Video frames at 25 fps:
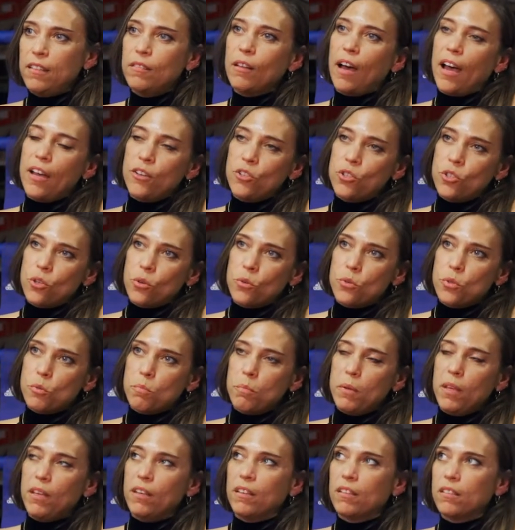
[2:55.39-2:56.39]
I chose
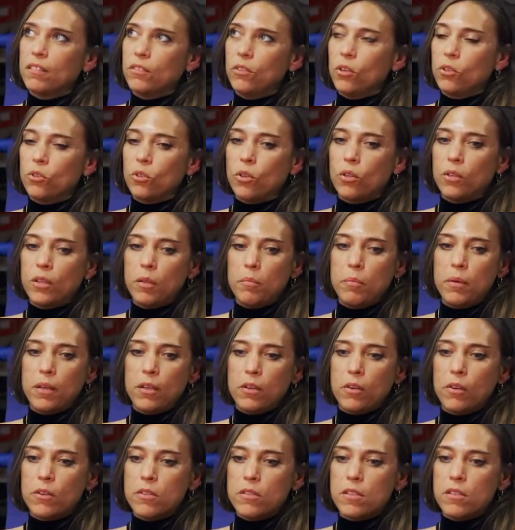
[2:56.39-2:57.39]
pink not only
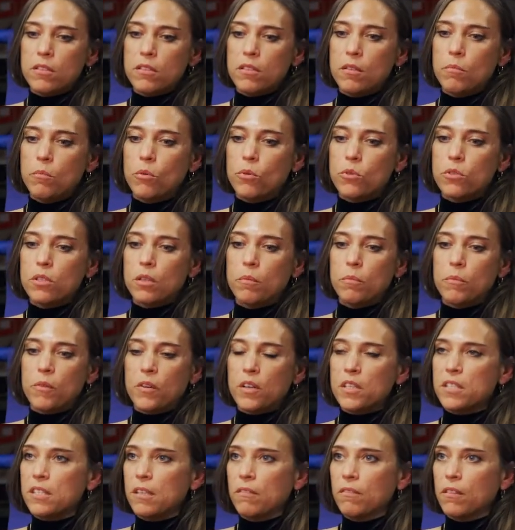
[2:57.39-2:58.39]
because it's the most
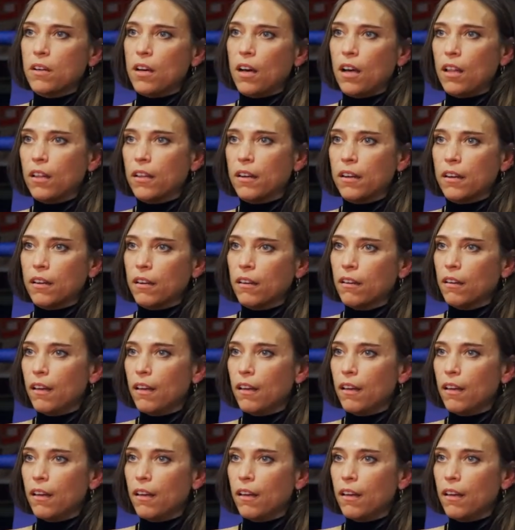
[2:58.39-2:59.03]
subversive color